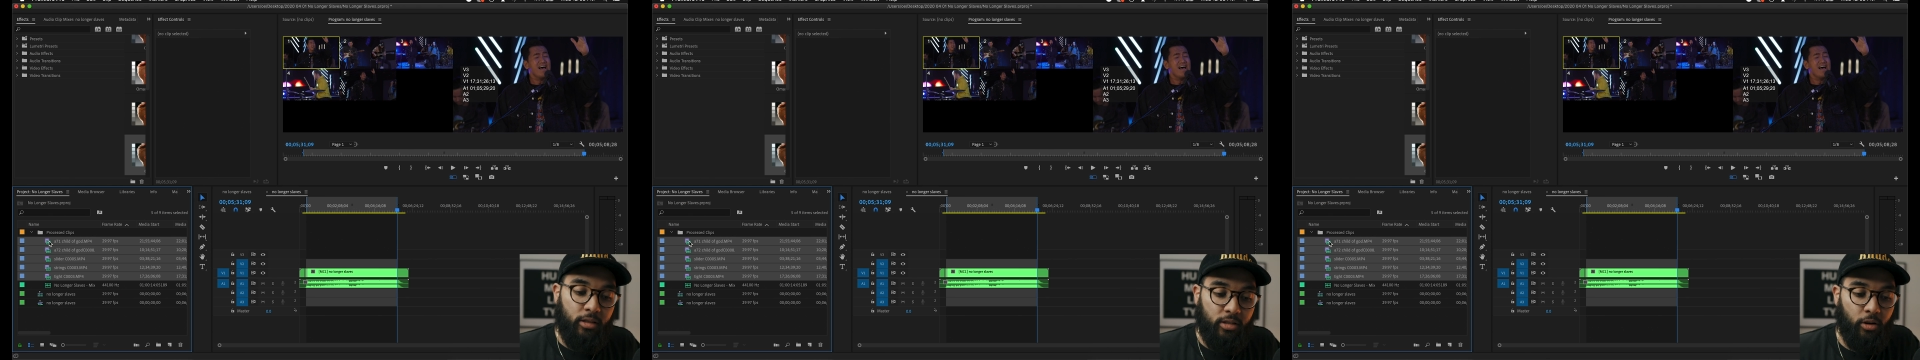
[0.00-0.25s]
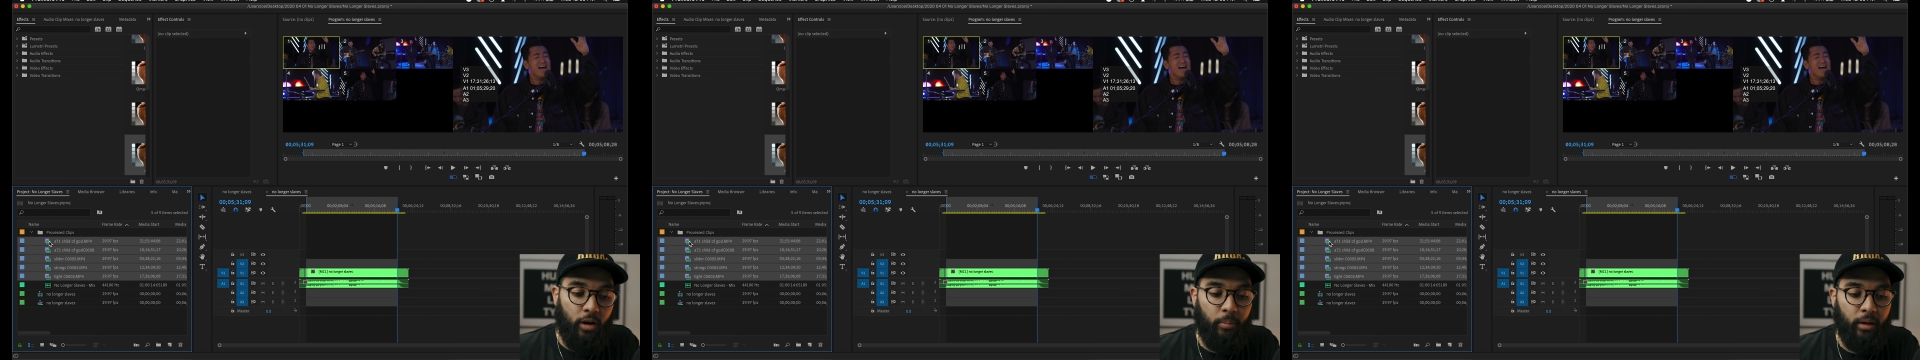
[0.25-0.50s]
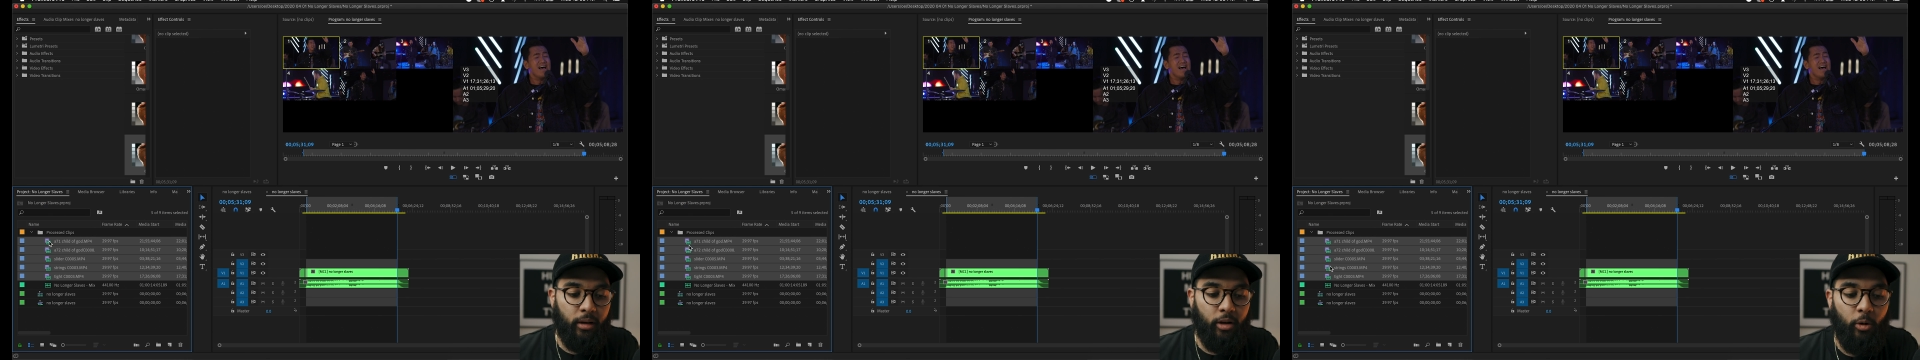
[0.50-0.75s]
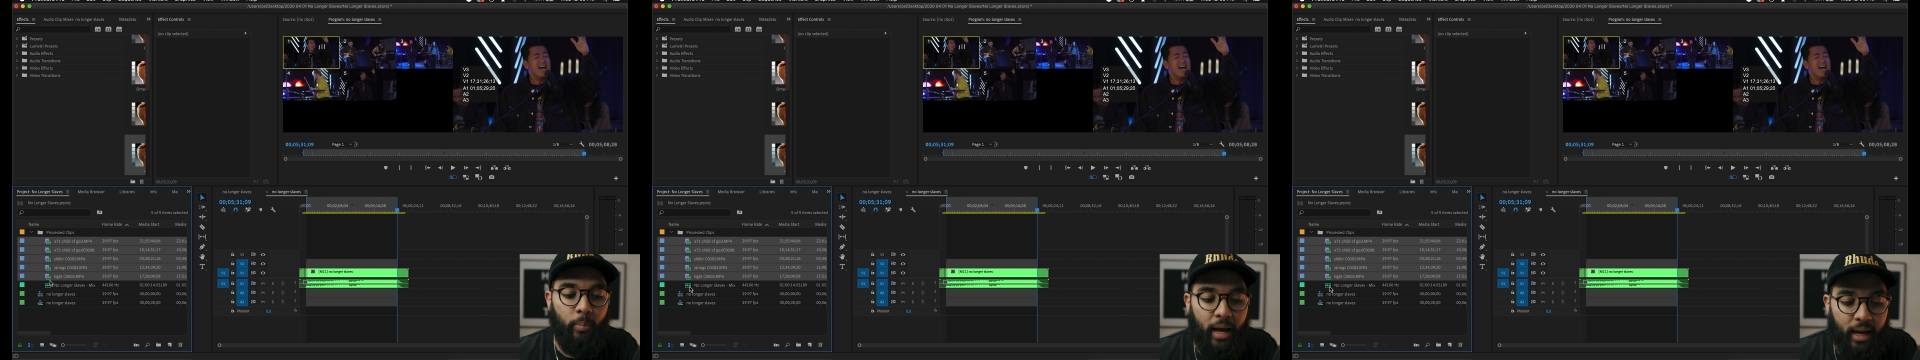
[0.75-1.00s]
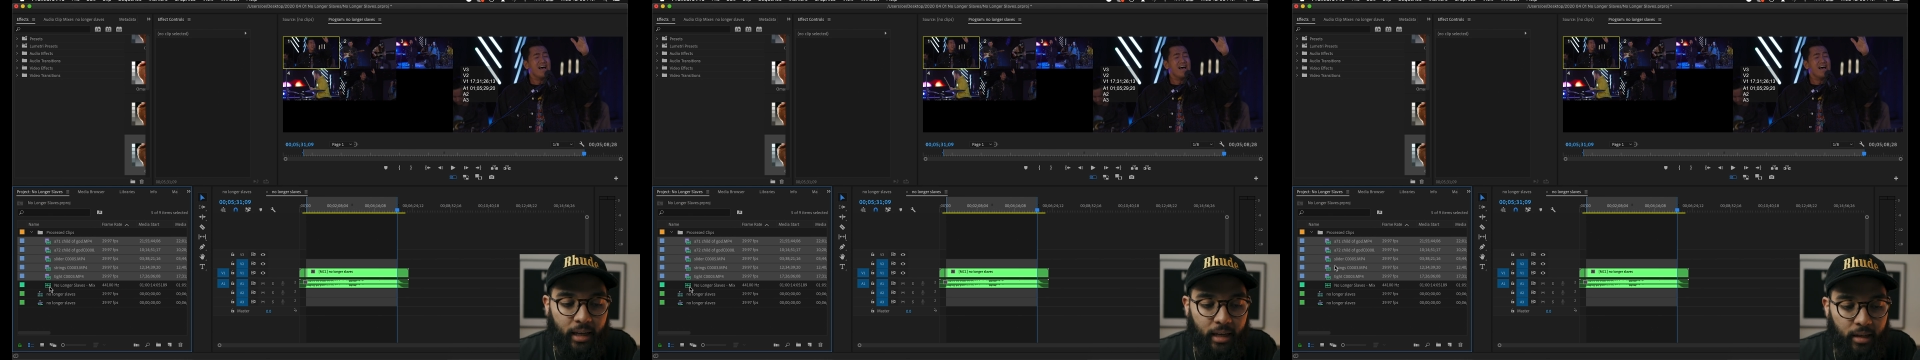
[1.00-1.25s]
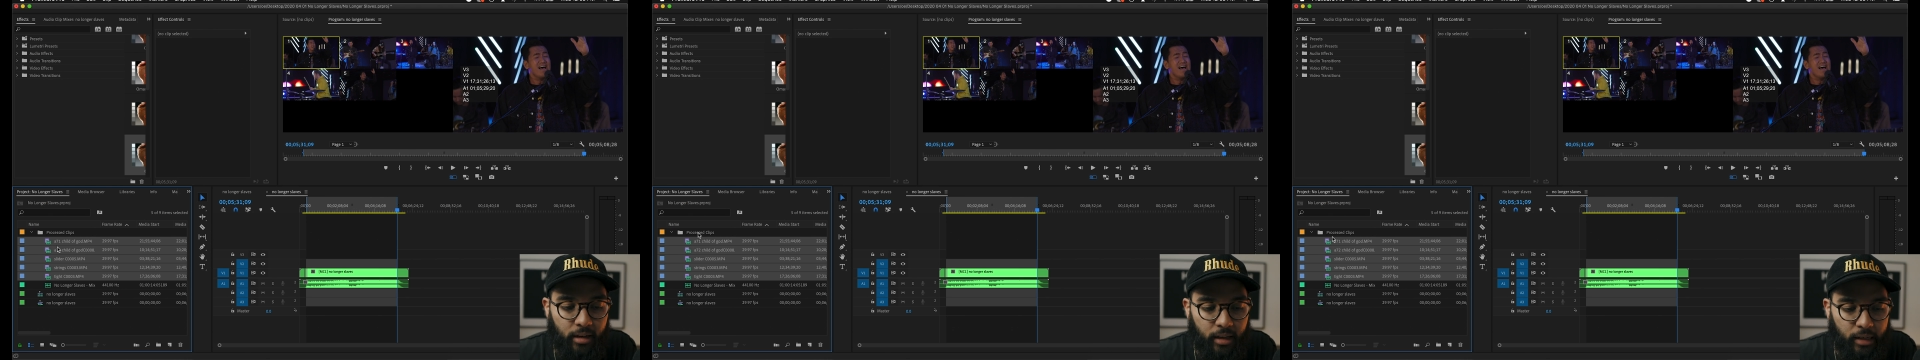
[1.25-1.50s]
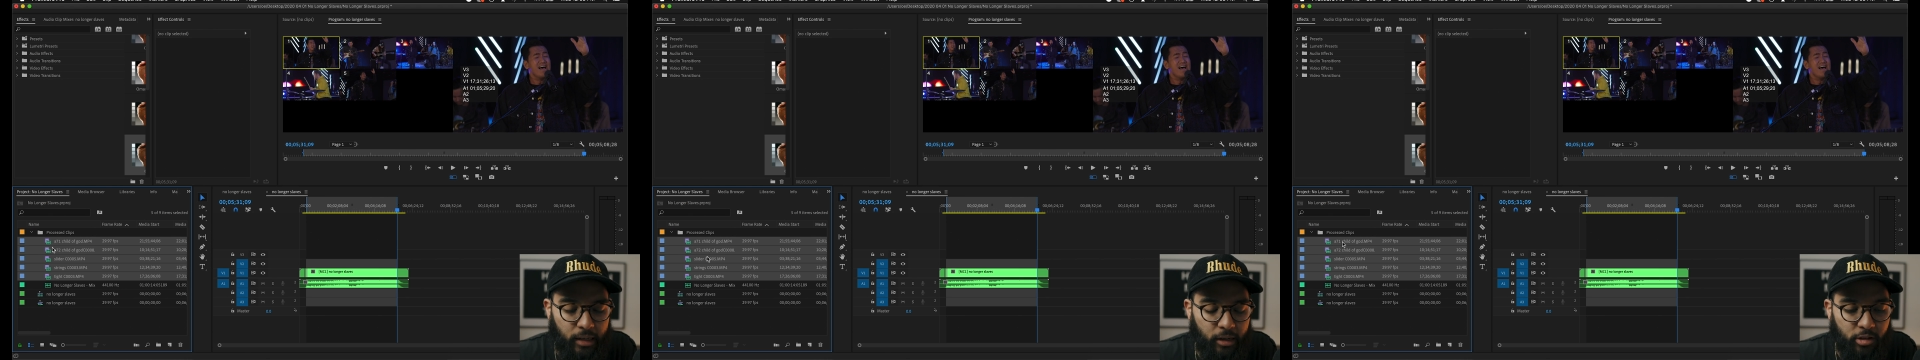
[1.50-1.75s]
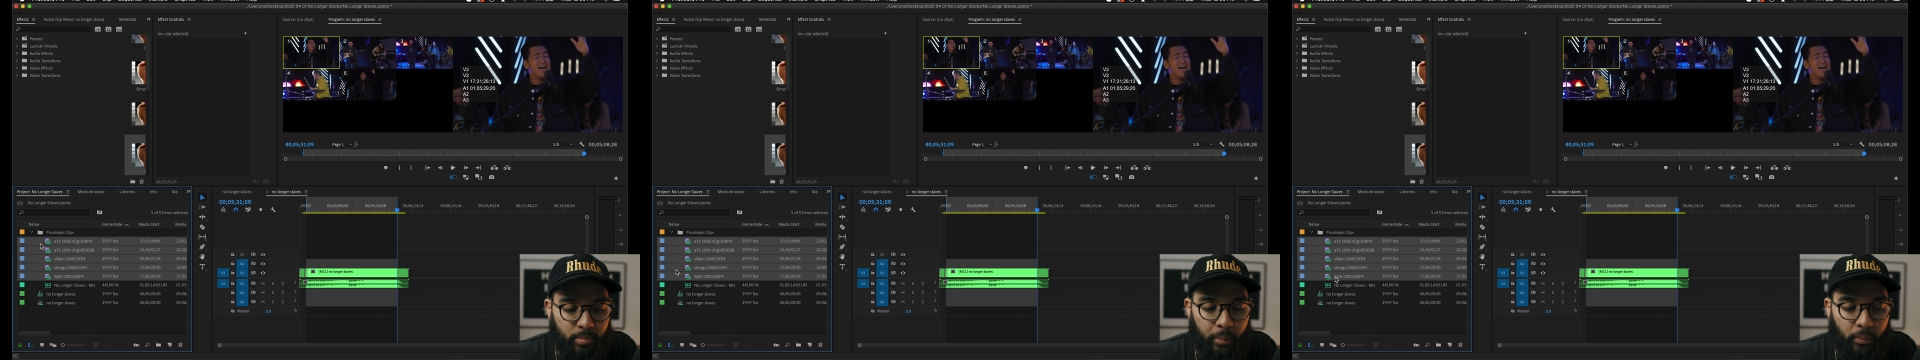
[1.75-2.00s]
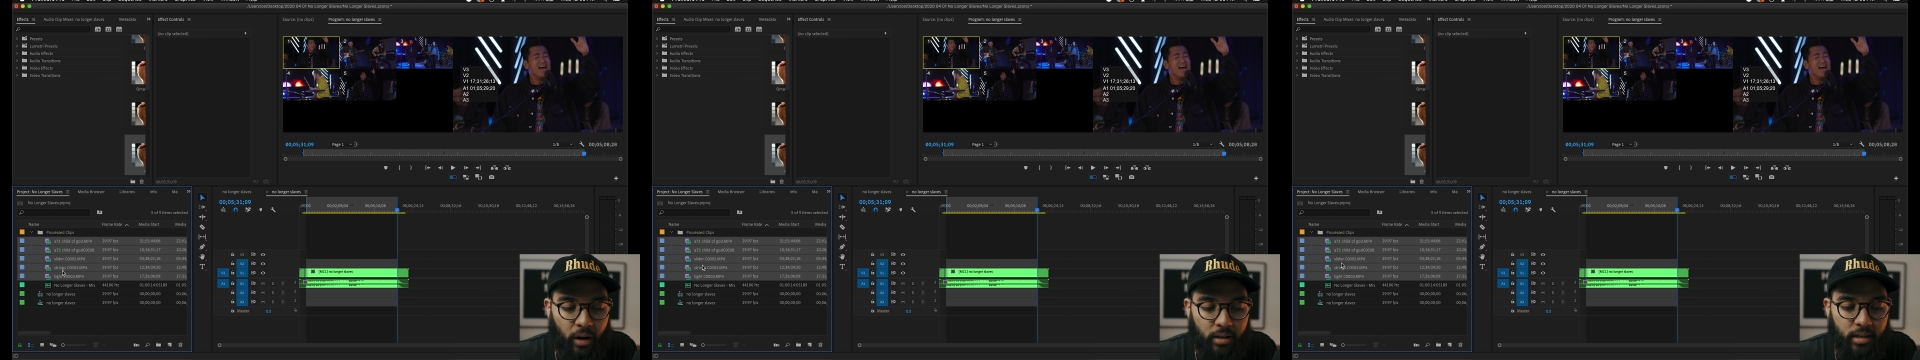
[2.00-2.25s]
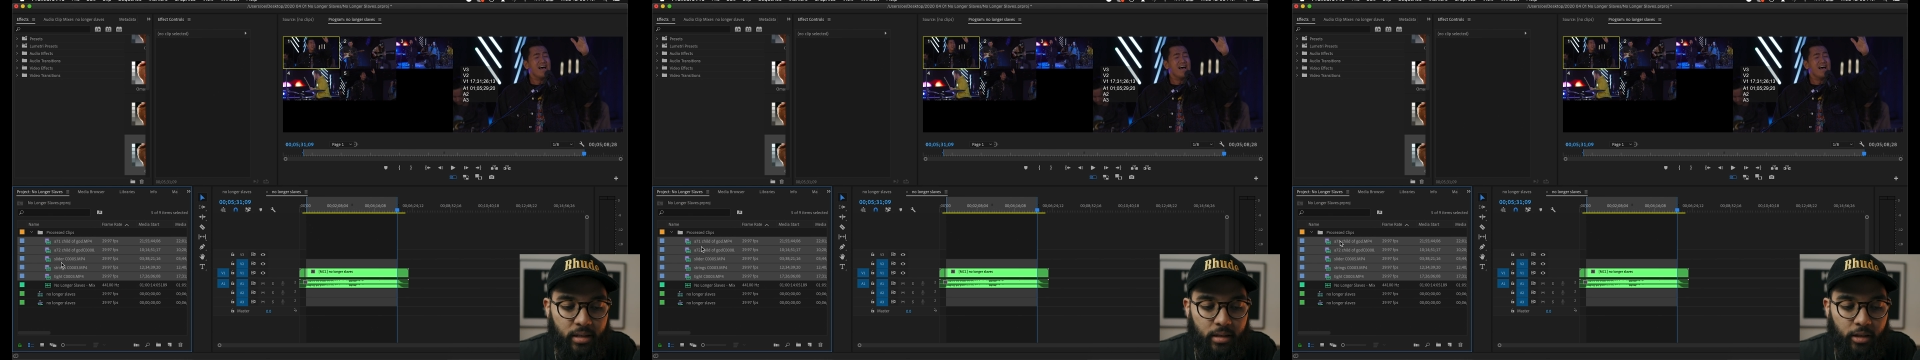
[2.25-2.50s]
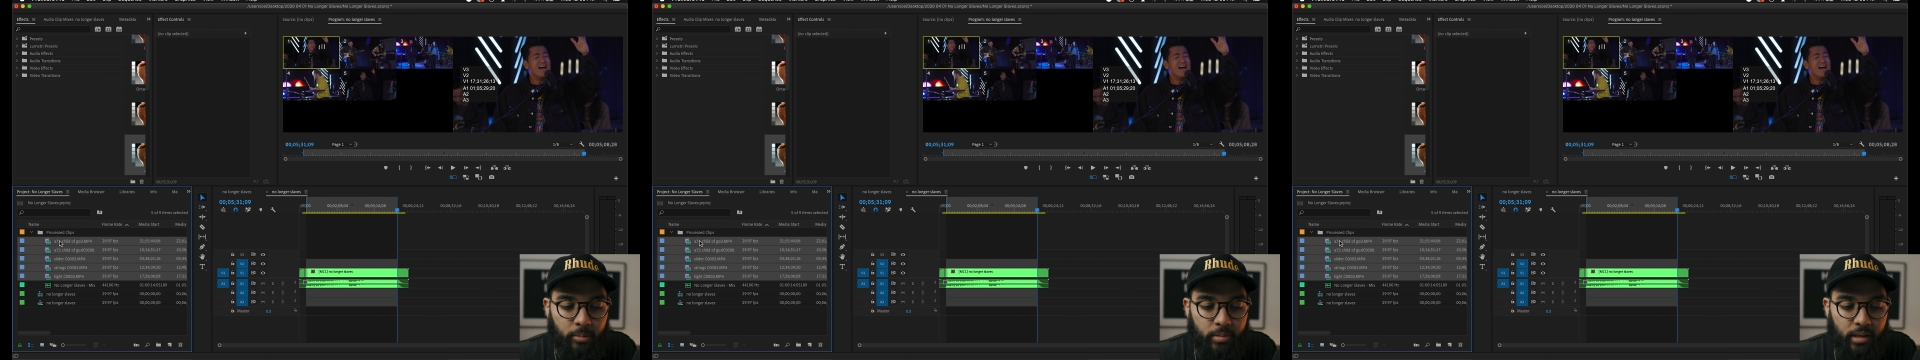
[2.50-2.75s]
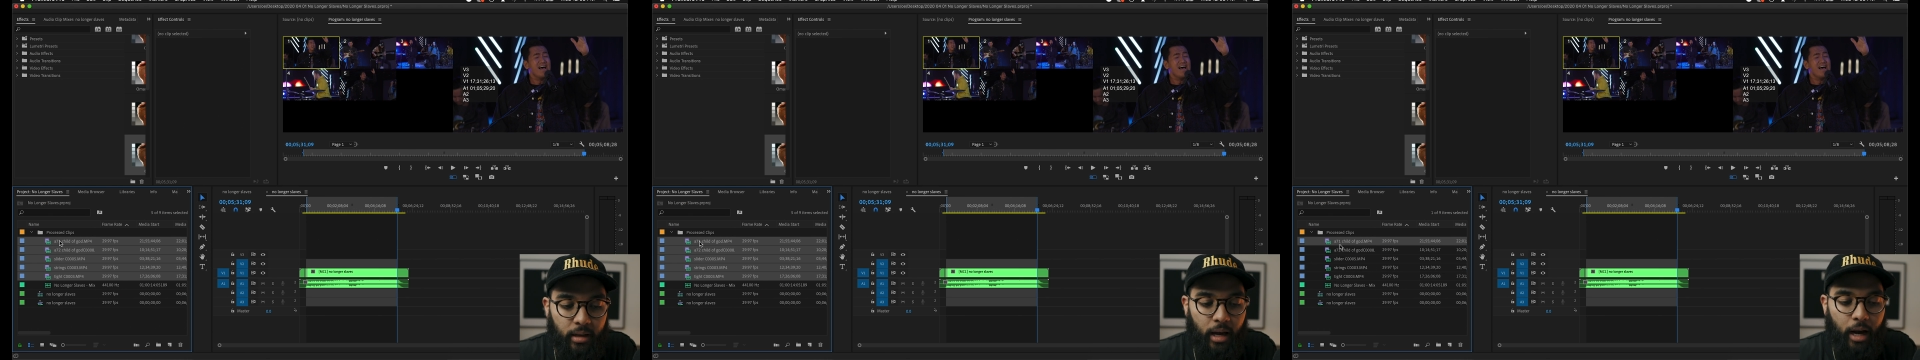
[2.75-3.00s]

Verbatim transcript: And so I'm gonna go back in and here's my process clips.